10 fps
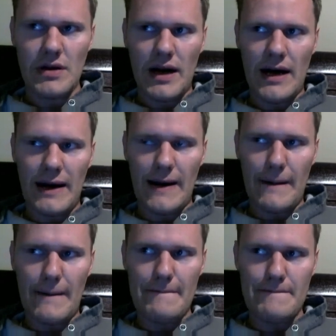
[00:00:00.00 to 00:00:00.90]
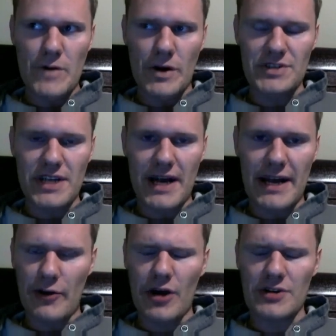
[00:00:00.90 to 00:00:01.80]
RCI
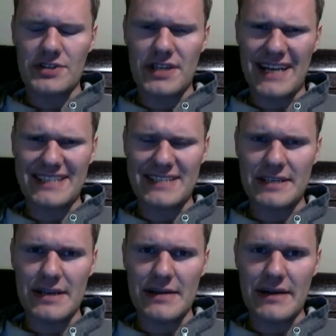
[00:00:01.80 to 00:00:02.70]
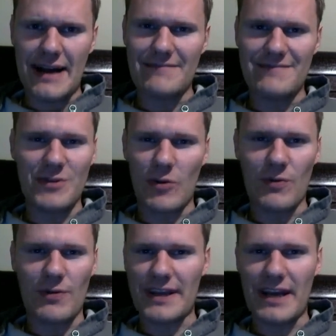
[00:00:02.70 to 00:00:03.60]
or RCIC, I
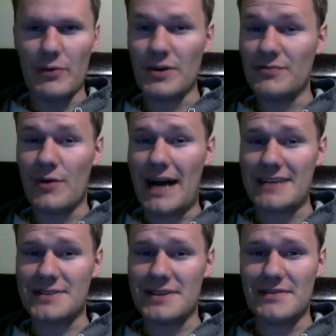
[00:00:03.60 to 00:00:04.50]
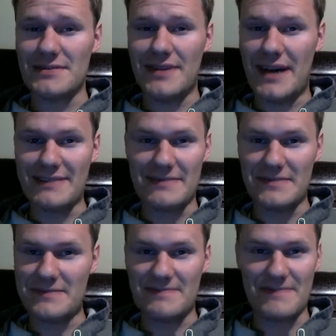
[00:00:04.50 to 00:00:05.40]
don't think I would have lasted. I,
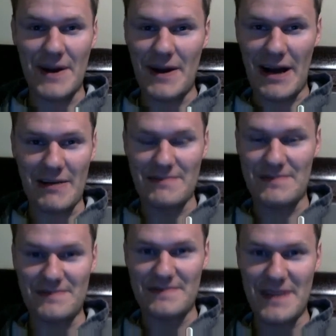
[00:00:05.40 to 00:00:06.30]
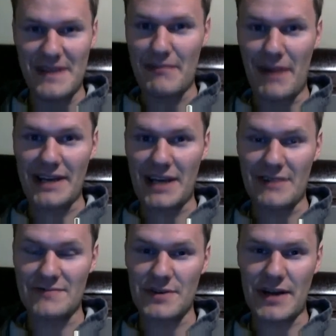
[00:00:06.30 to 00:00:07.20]
it might not
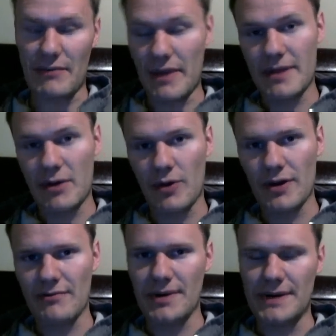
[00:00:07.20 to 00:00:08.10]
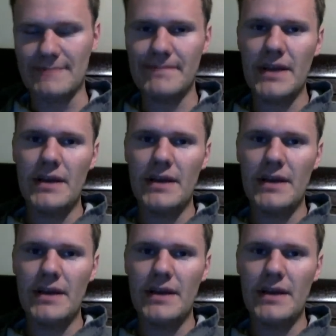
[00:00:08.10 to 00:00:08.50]
have turned out. Maybe it would have, but